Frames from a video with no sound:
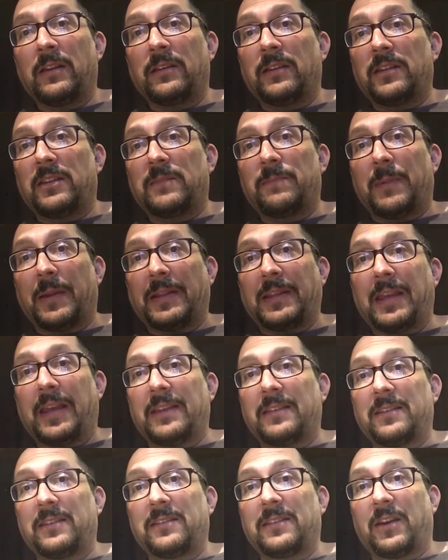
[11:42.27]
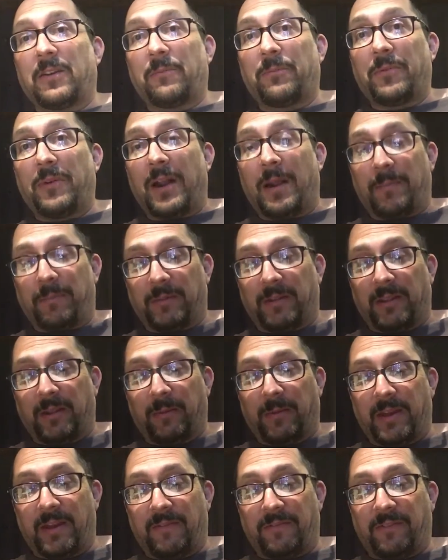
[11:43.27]
spent casings out properly,
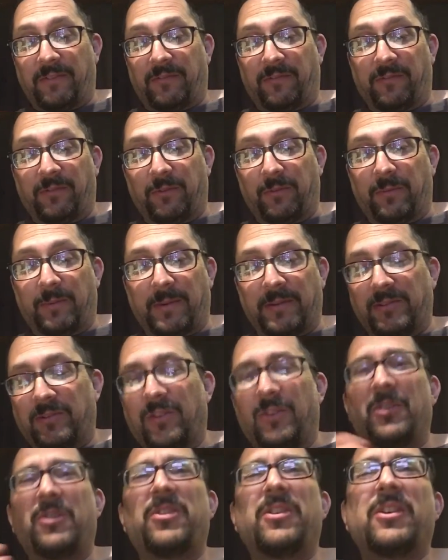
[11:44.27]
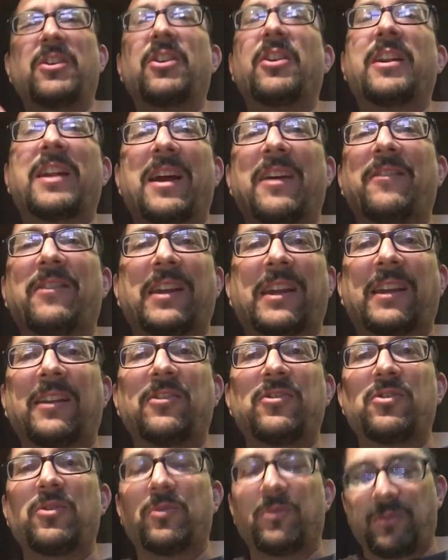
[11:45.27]
we have to flute them out. So you think you're going to have like
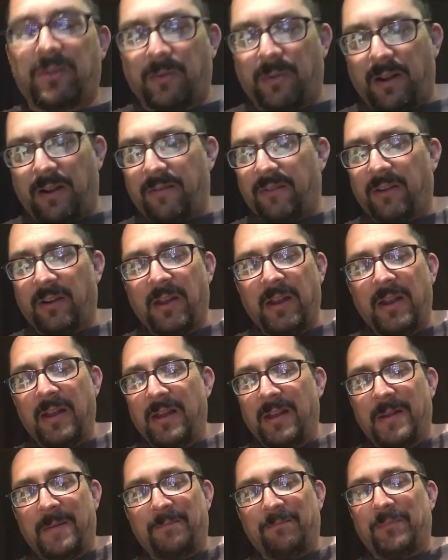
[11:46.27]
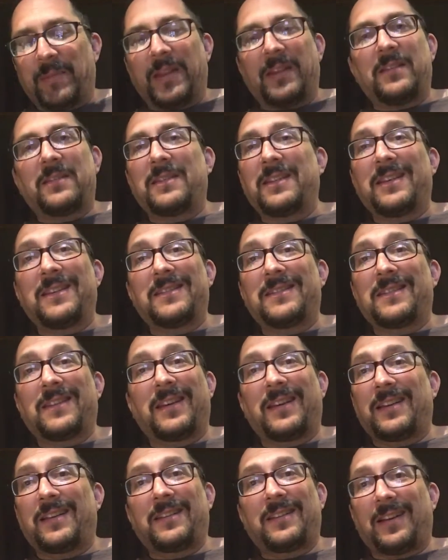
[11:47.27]
issues or whatever. Then this thing's
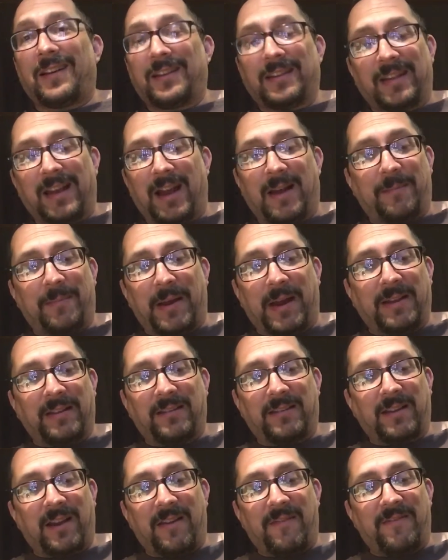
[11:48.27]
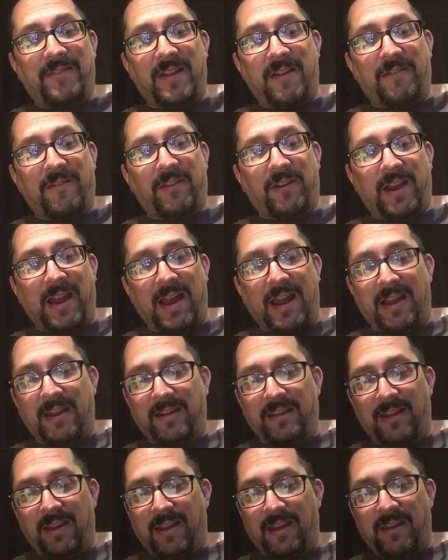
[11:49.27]
like a top. I've never
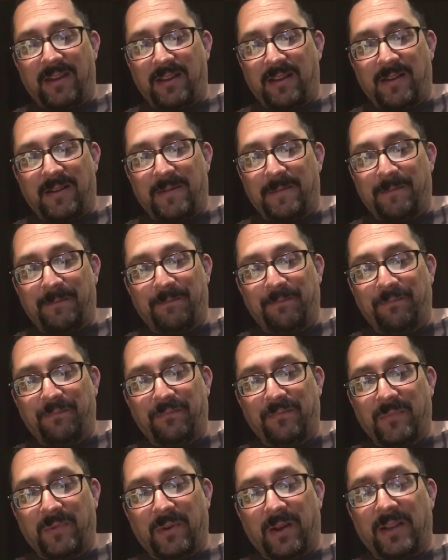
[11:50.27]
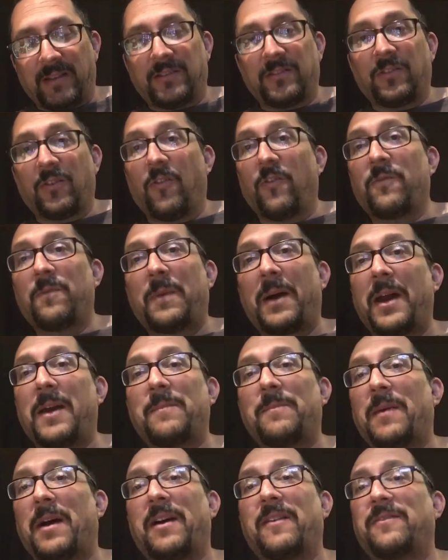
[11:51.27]
had a
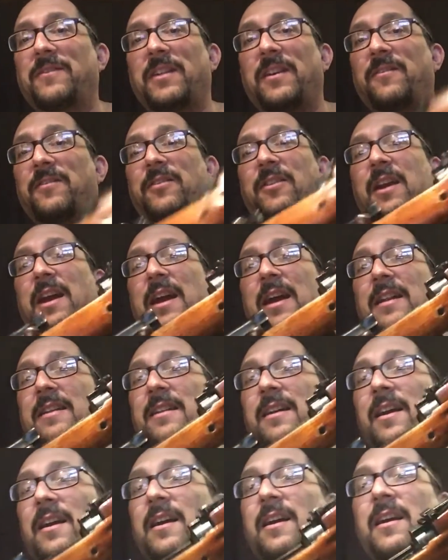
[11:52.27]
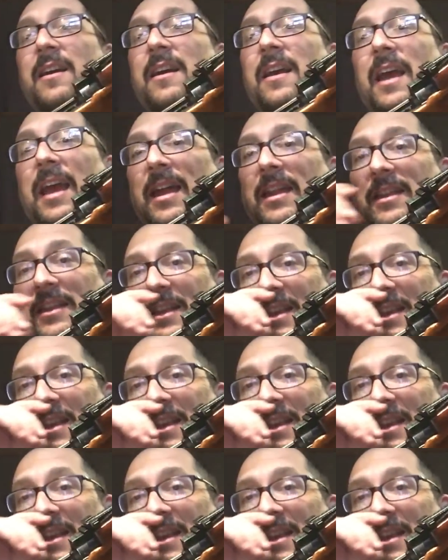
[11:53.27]
stovepipe. I've never had any